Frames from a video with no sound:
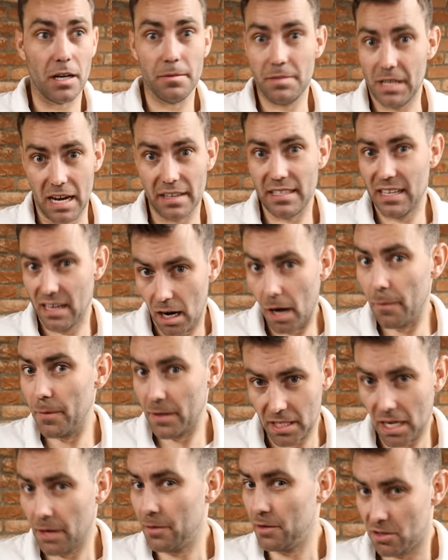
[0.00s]
times out of ten I
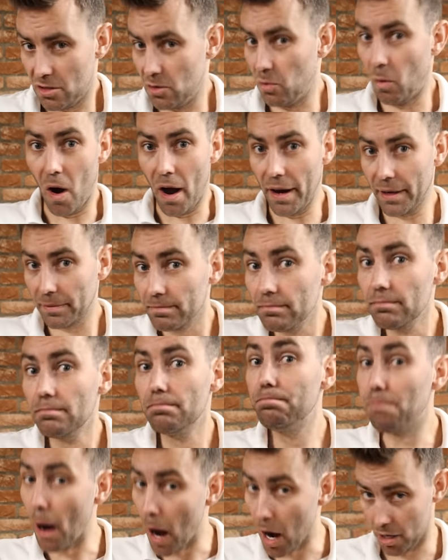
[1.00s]
would say was too wide,
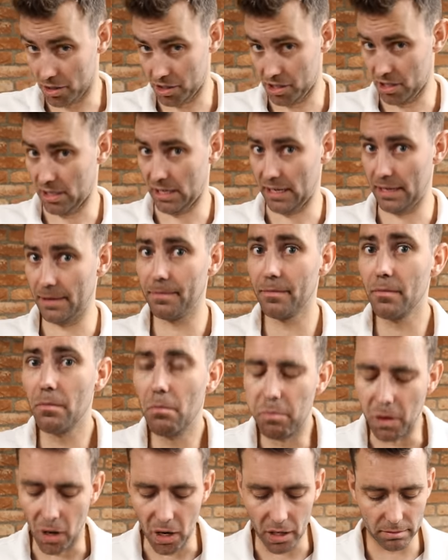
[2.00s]
personally.
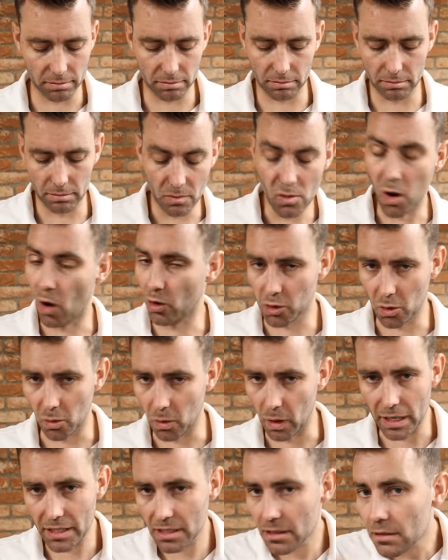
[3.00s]
But not
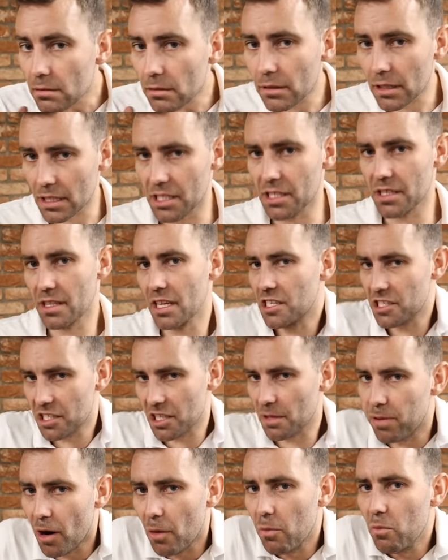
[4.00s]
always. This is, this
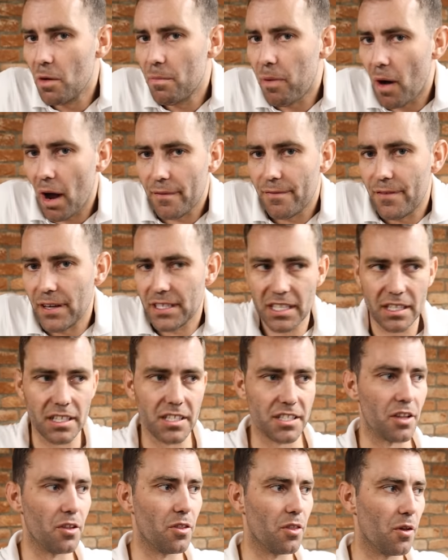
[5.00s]
is the problem with bike fitting,
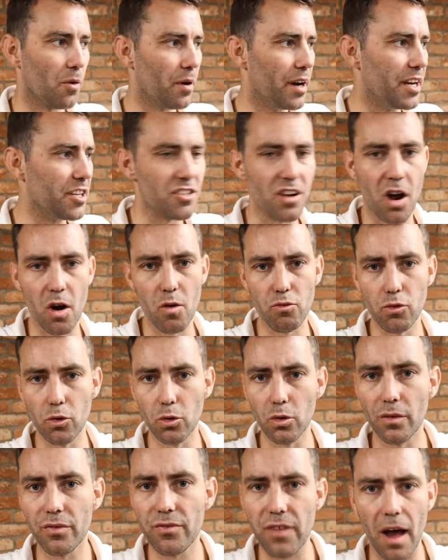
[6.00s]
is that there is no
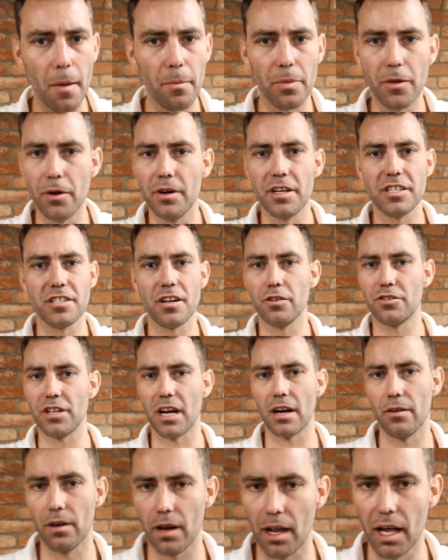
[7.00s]
rule of thumb, there is no
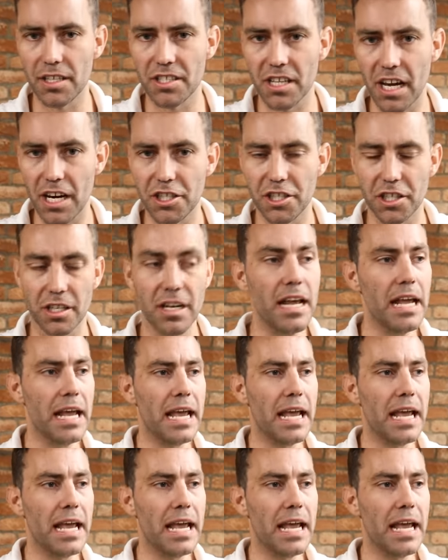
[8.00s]
generalization.